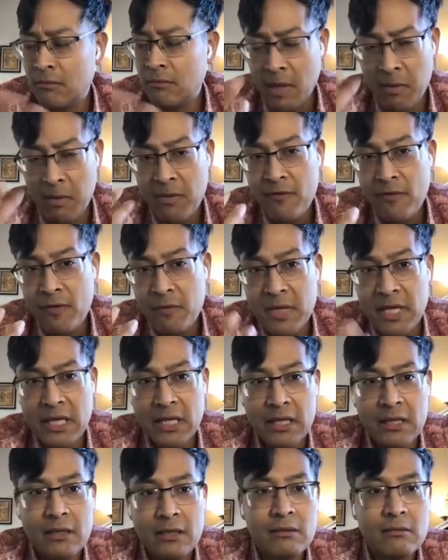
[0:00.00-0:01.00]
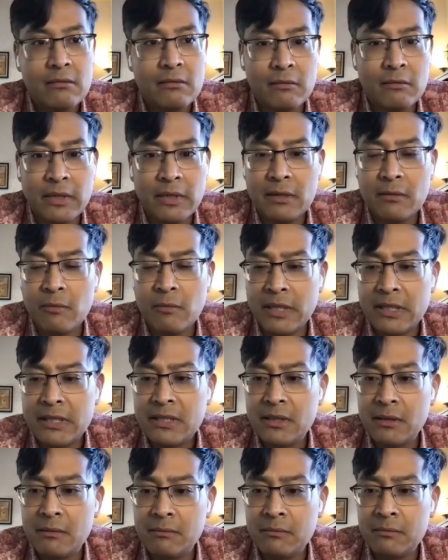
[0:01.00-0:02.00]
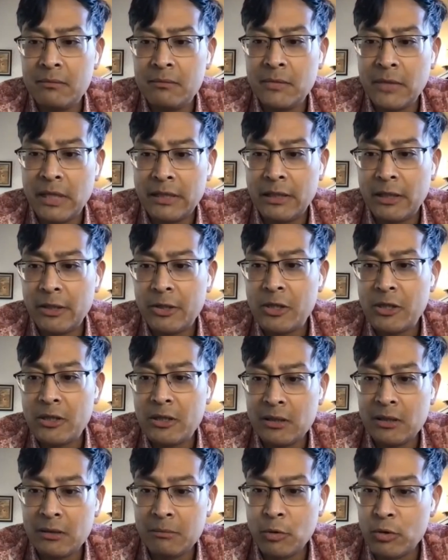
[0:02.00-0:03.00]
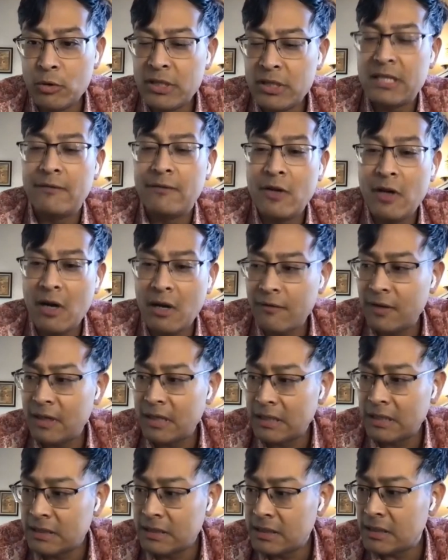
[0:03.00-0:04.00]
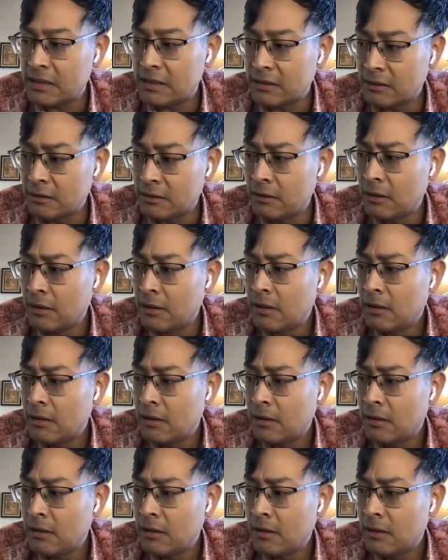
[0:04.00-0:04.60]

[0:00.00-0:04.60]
maybe for me, with some additional boosts of confidence and